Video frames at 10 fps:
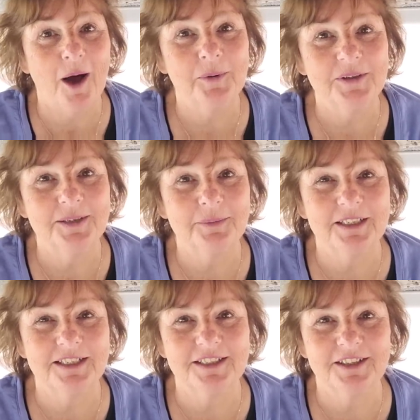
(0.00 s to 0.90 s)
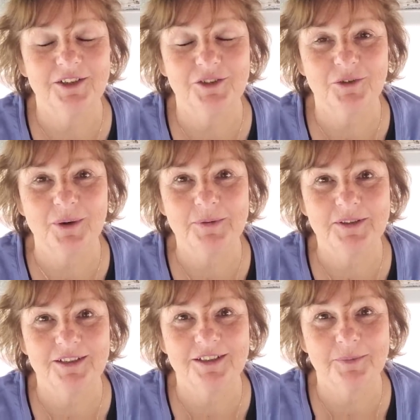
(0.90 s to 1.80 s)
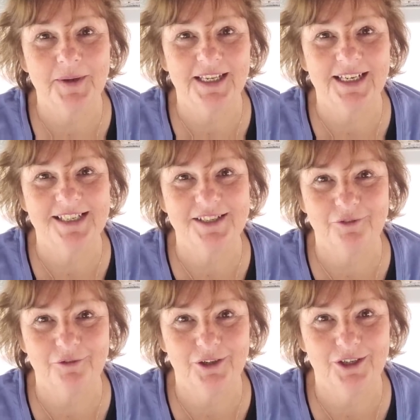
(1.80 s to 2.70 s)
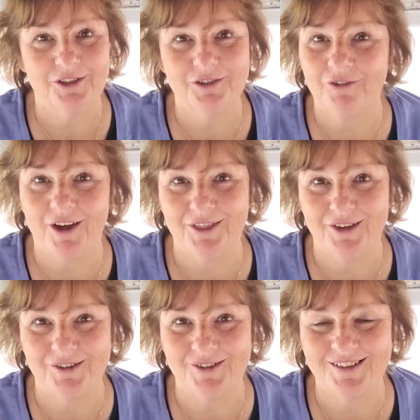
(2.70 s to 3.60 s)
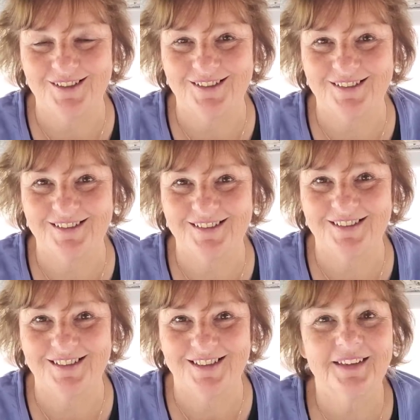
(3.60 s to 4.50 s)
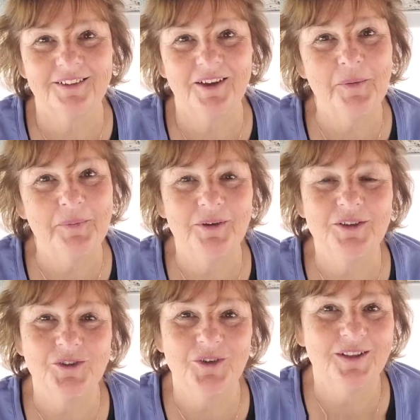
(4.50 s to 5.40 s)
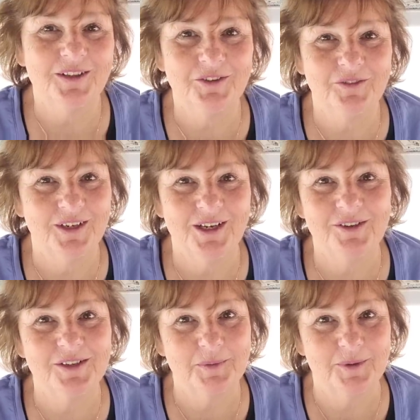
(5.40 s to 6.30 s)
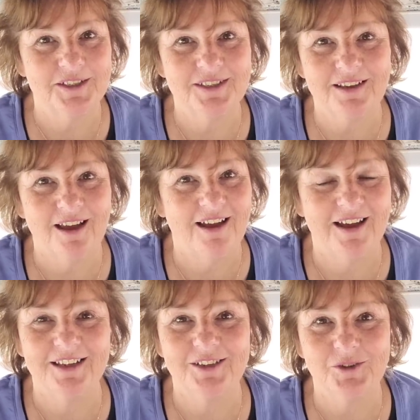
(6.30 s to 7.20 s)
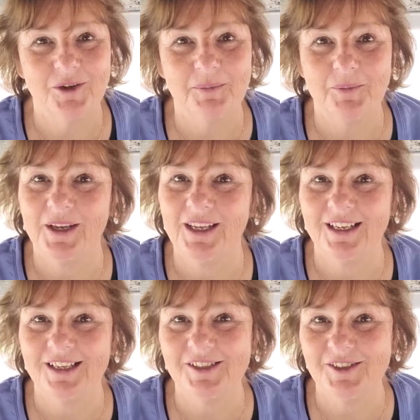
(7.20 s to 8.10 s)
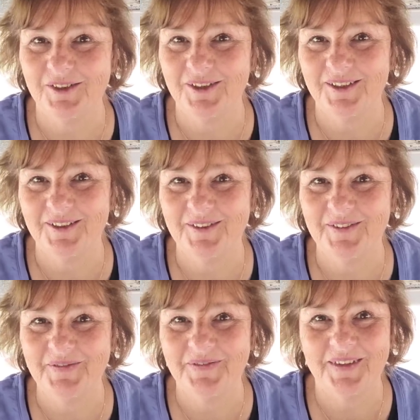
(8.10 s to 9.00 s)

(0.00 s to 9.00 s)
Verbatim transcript: I'll put some links in the description to make it easy for you to find those. So I hope you enjoyed this video as much as I enjoyed bringing it to you.